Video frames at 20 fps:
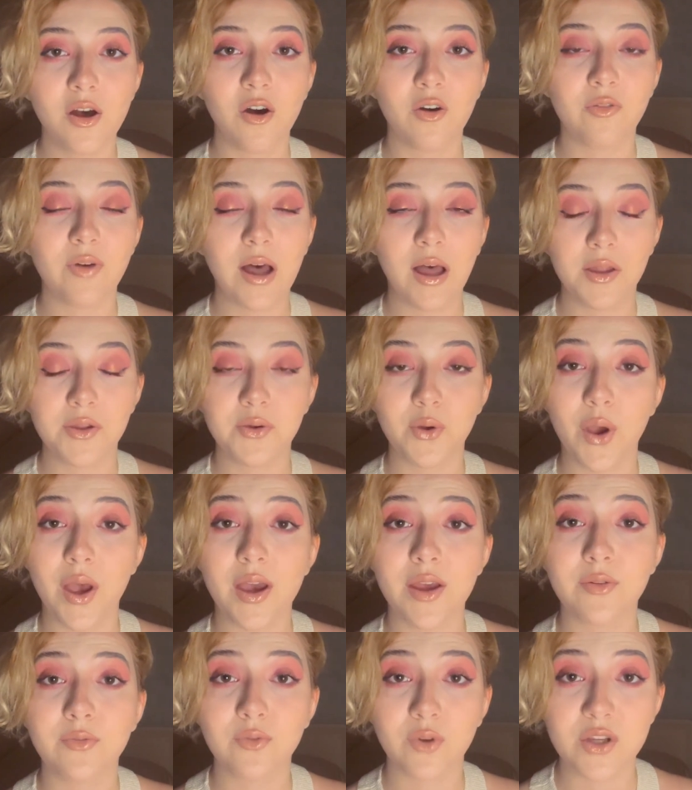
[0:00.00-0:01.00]
of how to
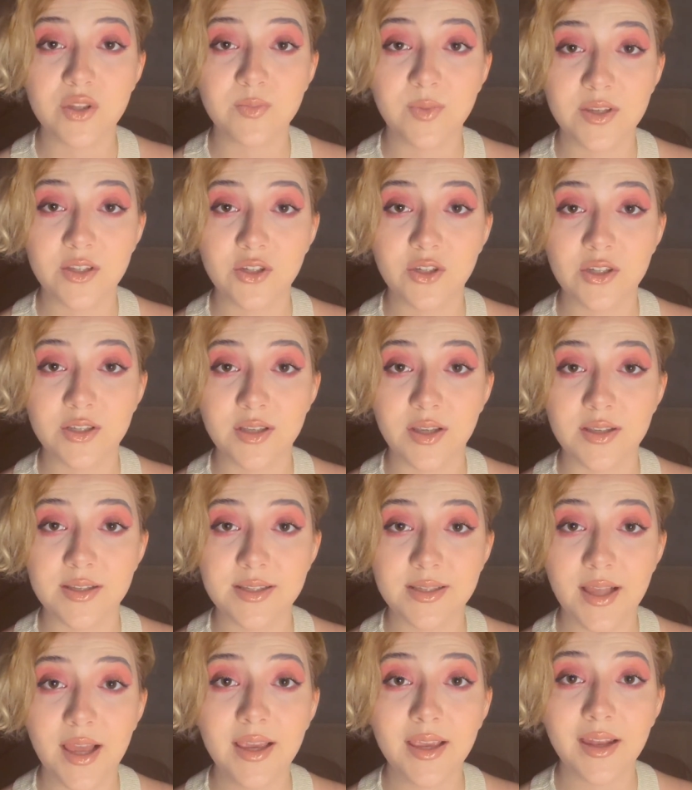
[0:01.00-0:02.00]
add voice messages in
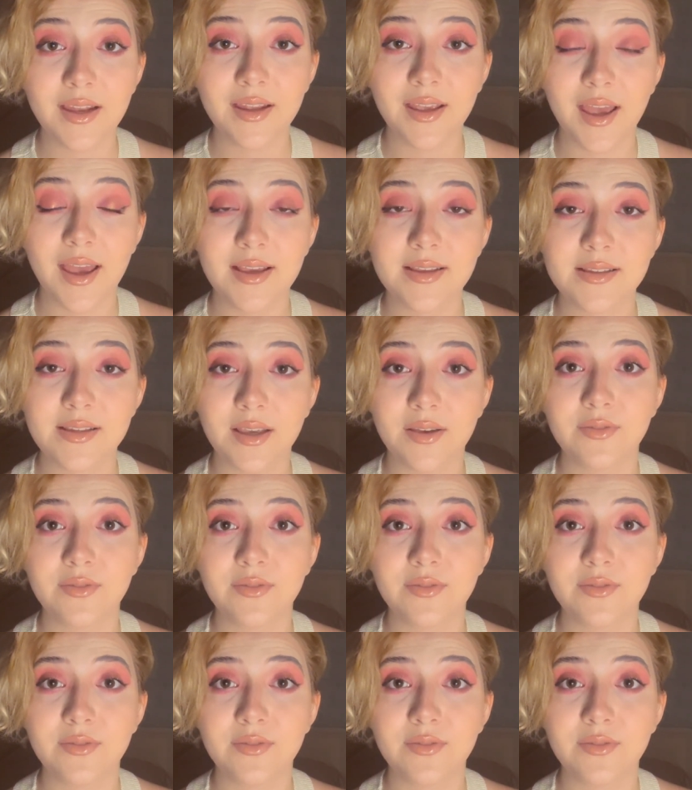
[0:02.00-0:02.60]
Slack in case